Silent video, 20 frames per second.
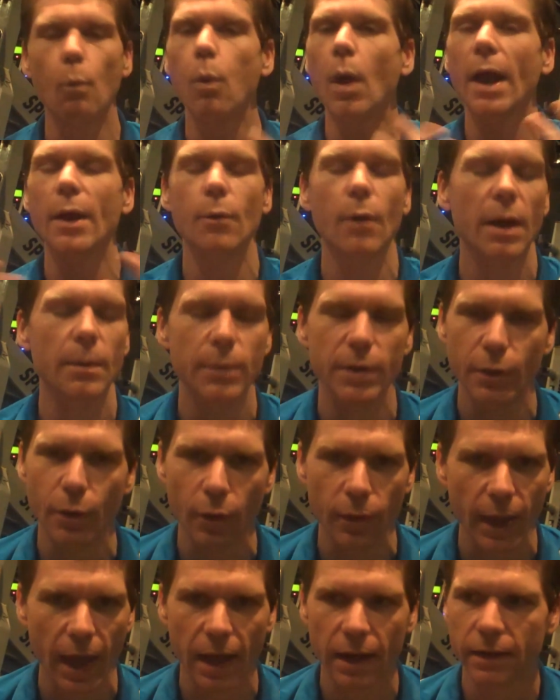way
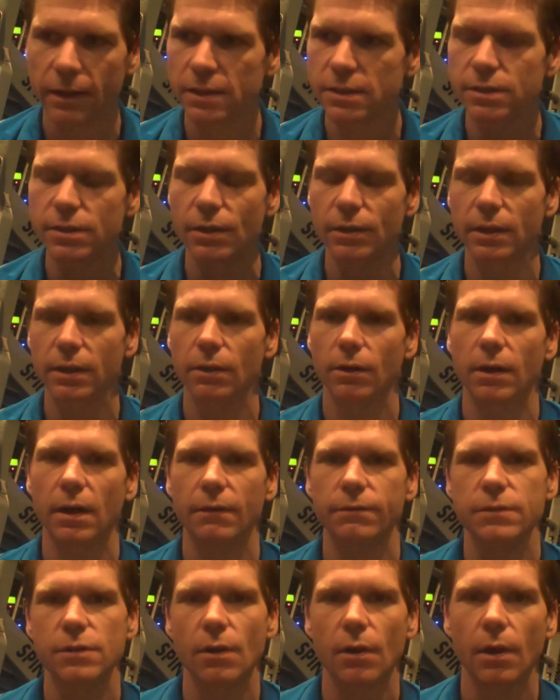beyond that, and there's certainly not
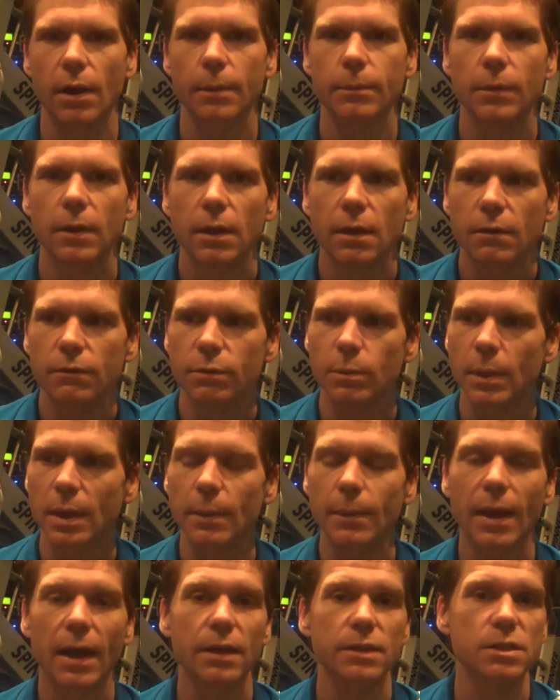enough time for me
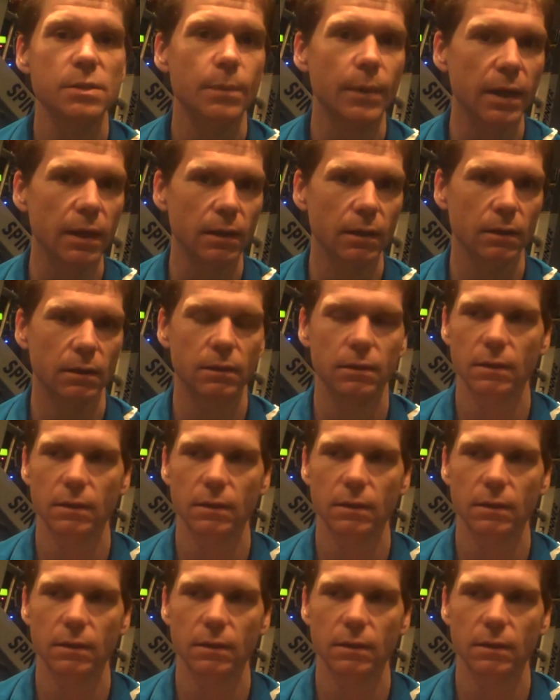to be able to speak